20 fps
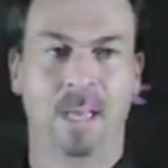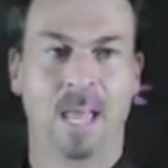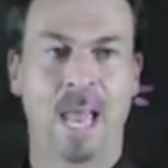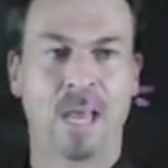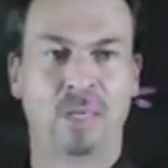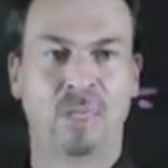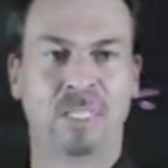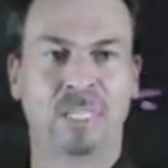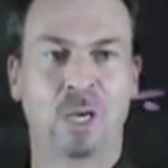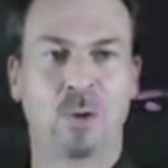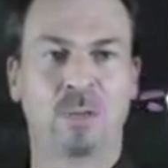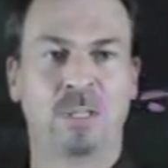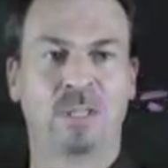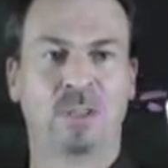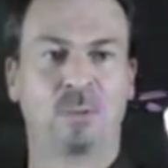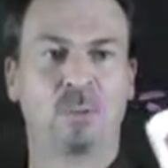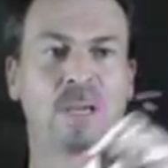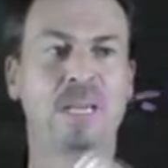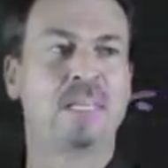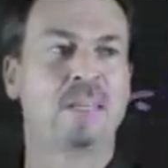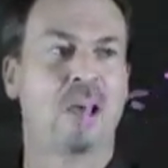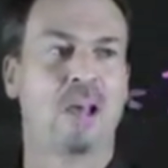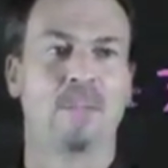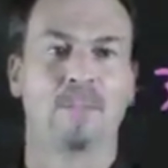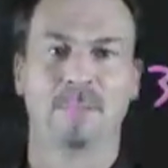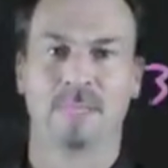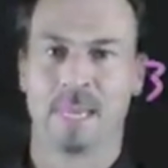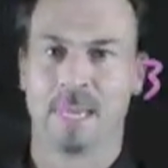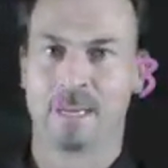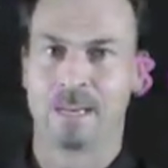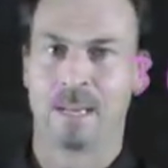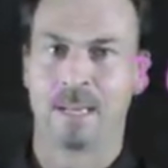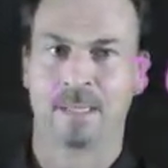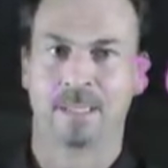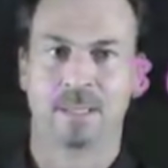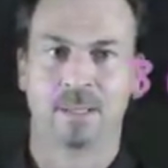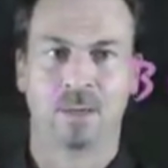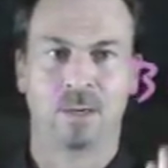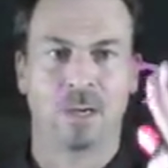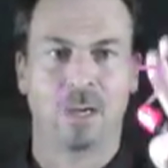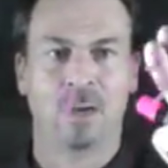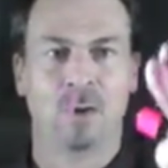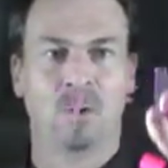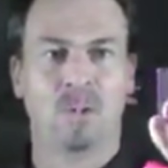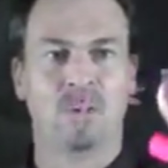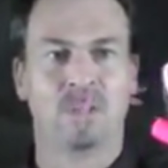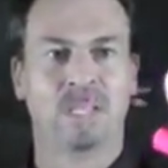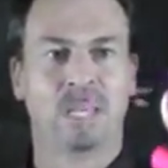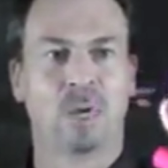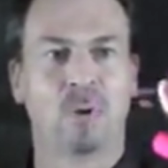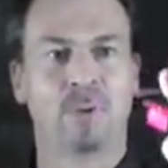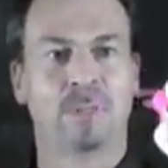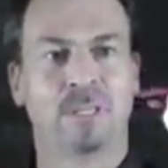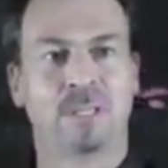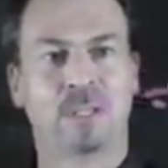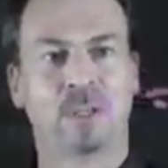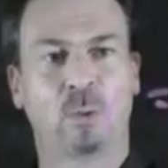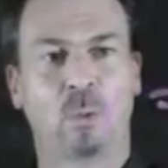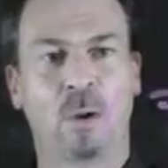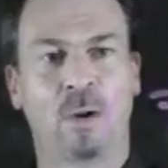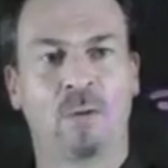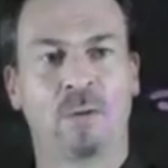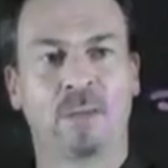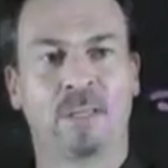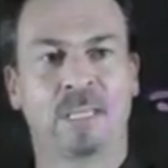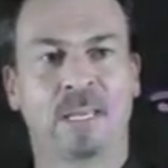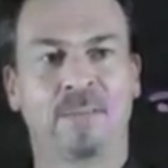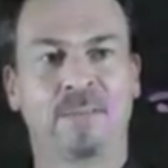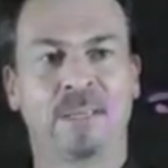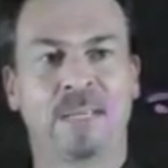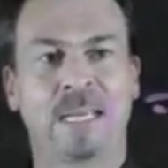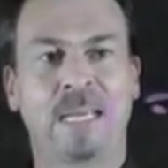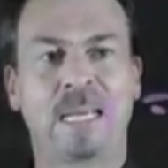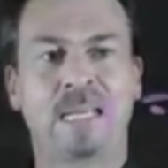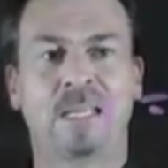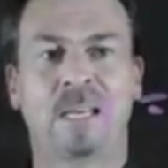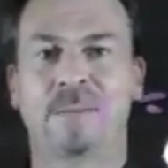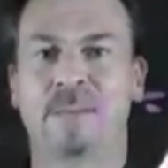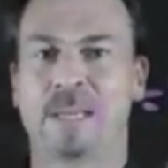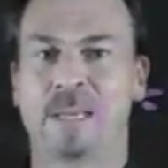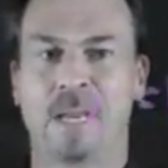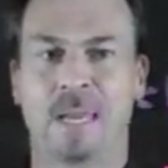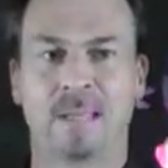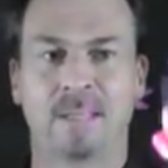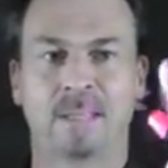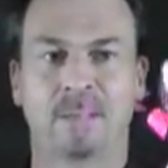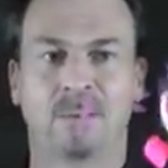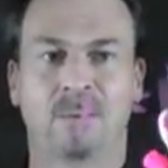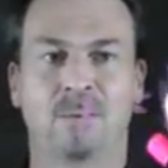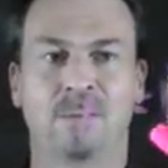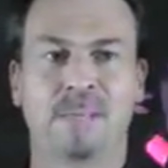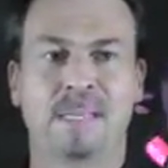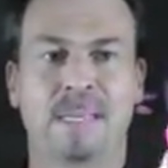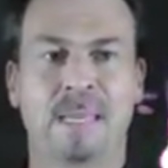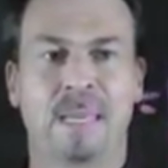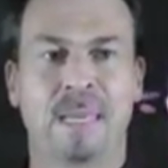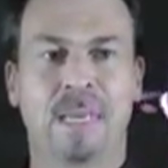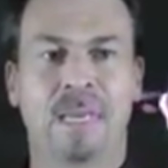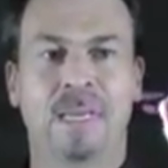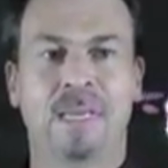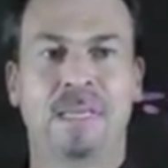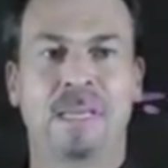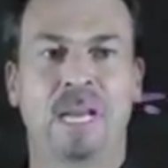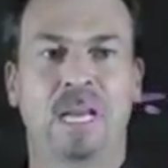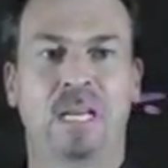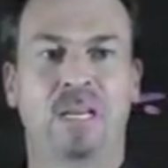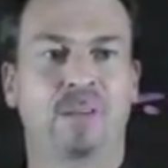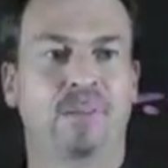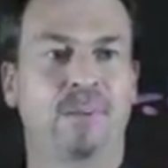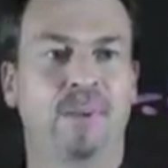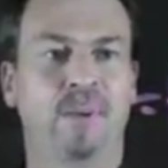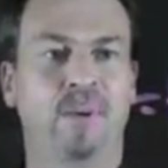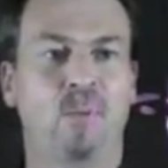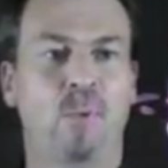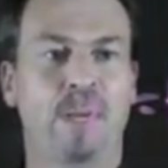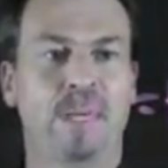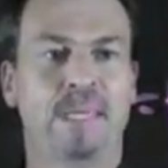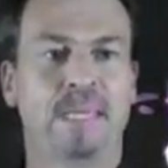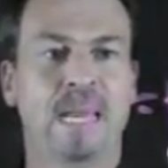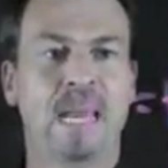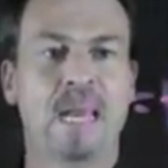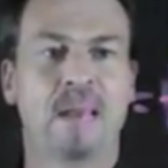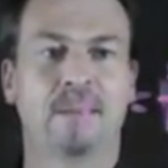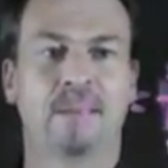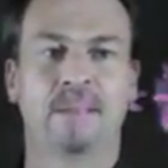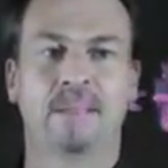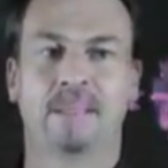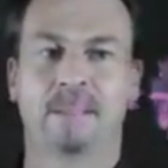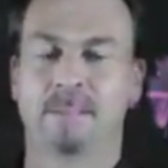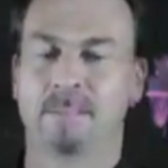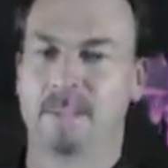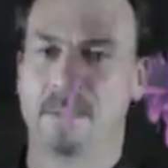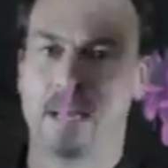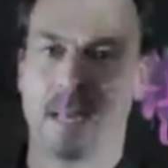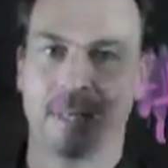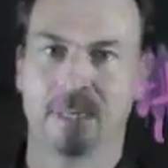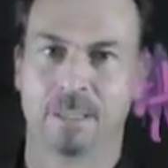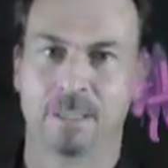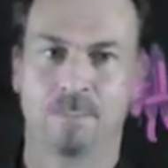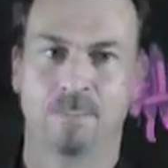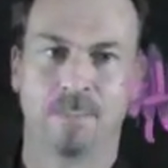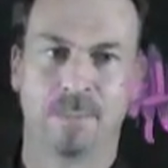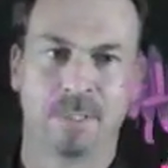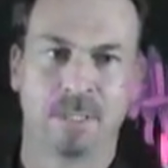Actually, so is 3 times that answer, or so is the square root of 17 times that answer, or negative 1/10 is an answer.